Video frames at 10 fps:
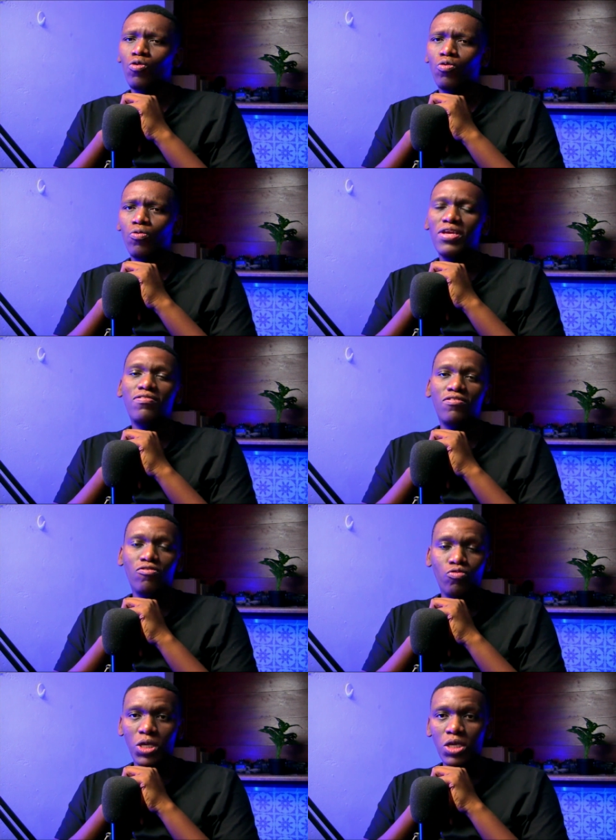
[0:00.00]
great
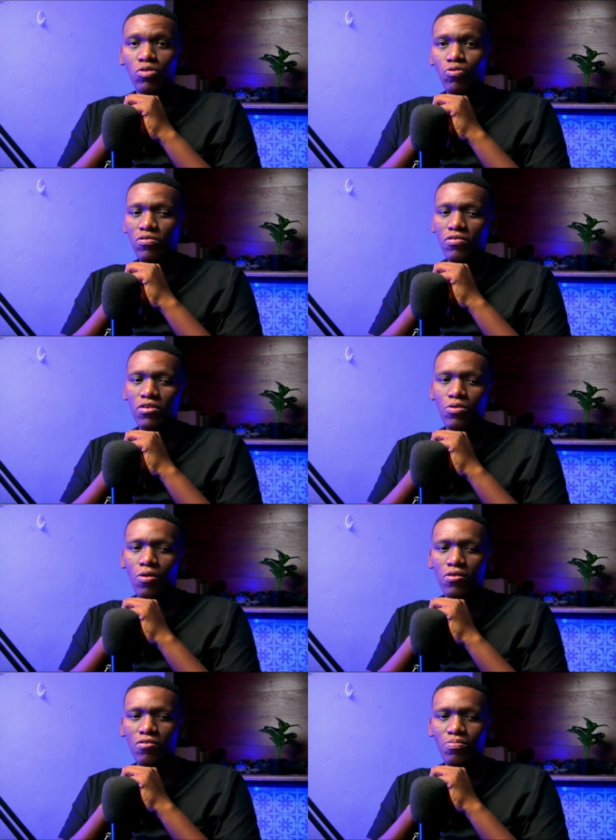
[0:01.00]
situation to see,
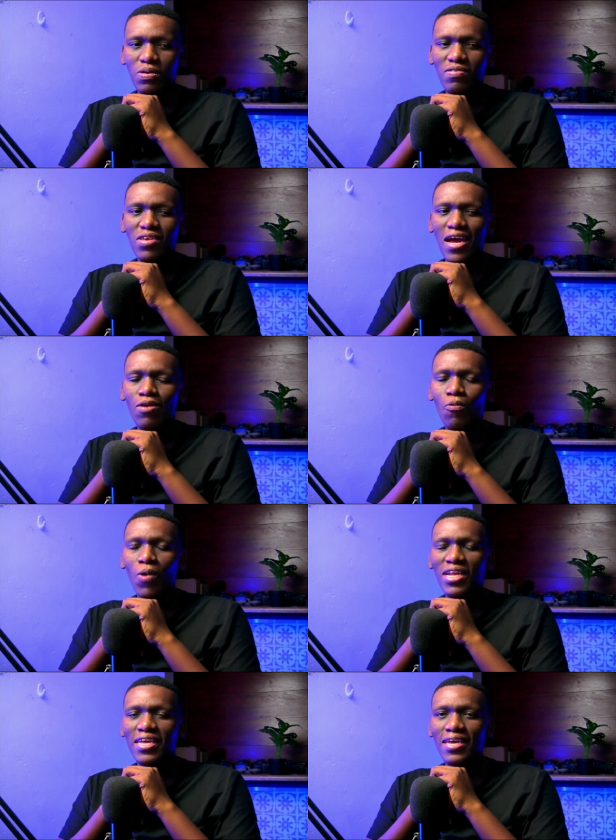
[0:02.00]
because basically
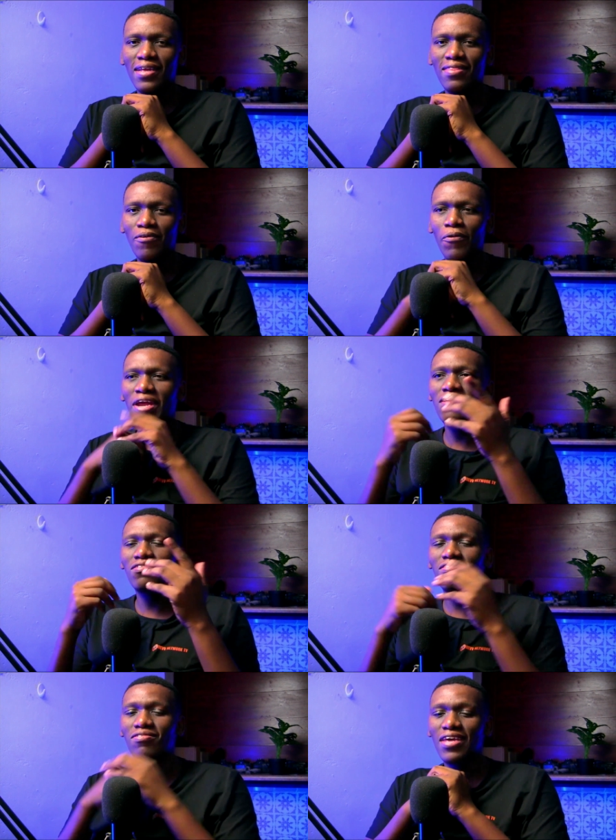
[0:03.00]
what it rings
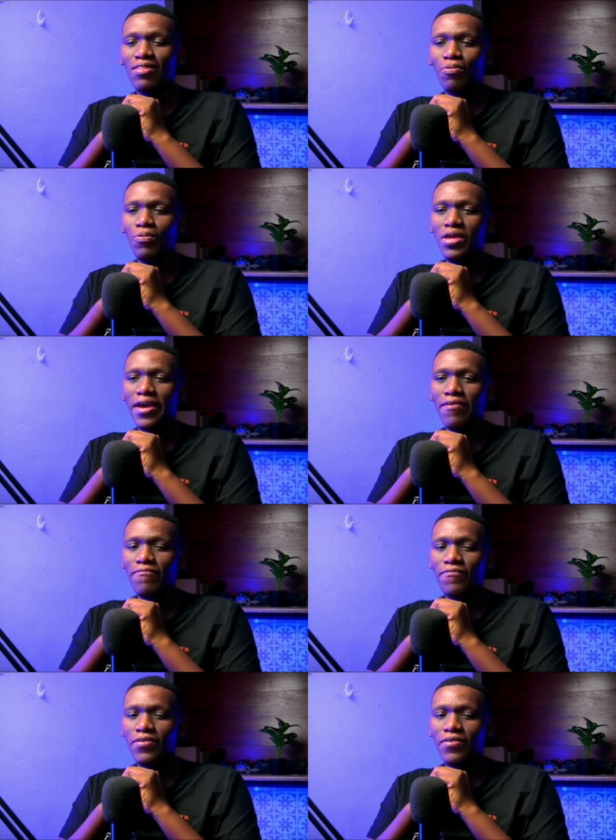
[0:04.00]
is that we have